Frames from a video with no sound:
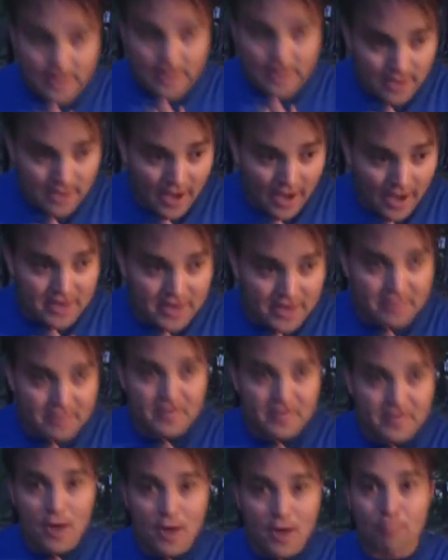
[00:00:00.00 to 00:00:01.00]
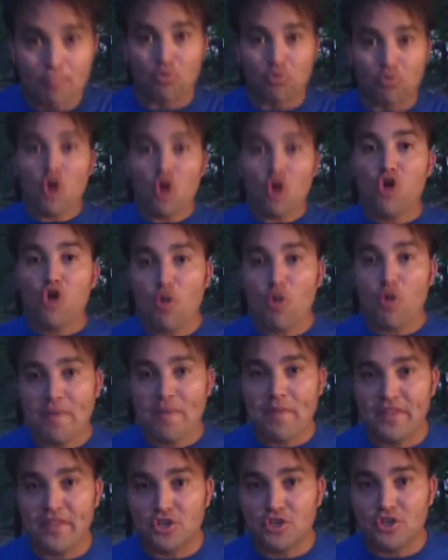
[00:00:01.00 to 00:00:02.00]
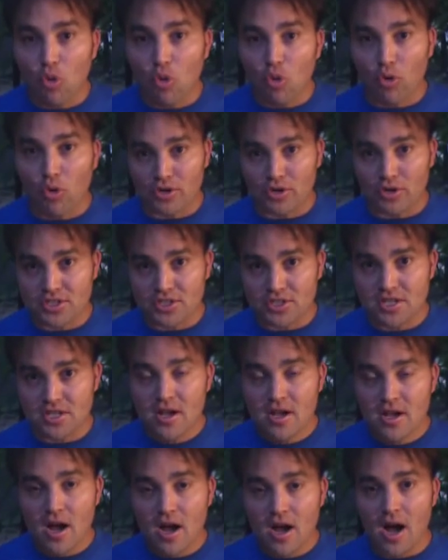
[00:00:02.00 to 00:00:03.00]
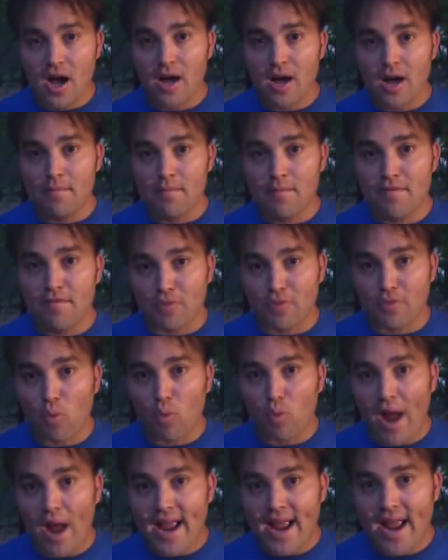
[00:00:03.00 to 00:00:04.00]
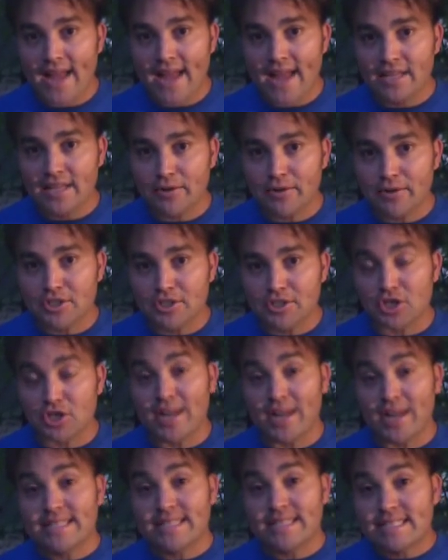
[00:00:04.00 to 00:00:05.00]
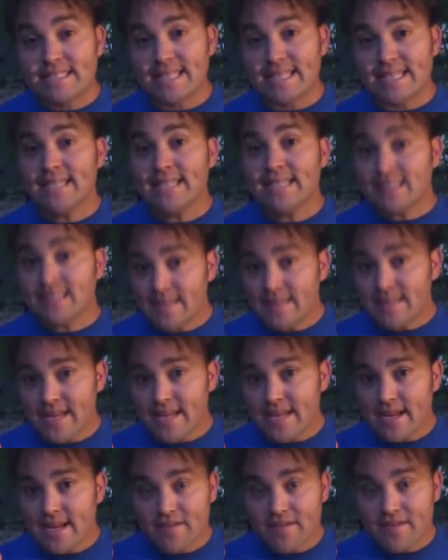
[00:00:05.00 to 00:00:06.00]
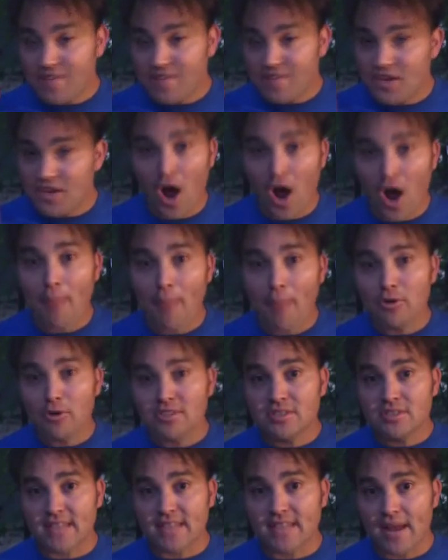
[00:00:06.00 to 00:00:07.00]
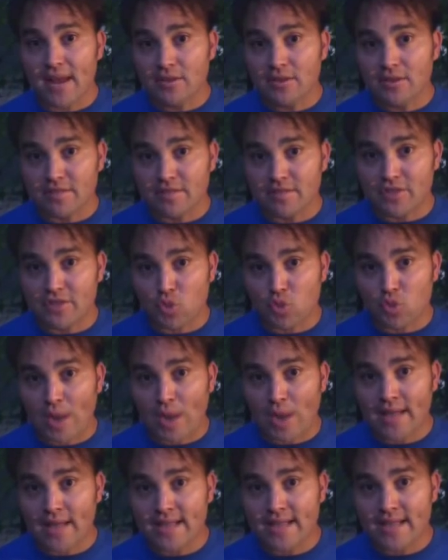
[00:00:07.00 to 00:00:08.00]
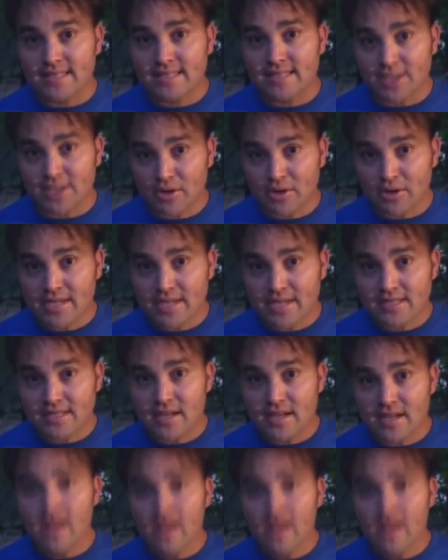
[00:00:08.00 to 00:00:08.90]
kind of broke open the doors for YA literature, and since the phenomenal sales of the Twilight series,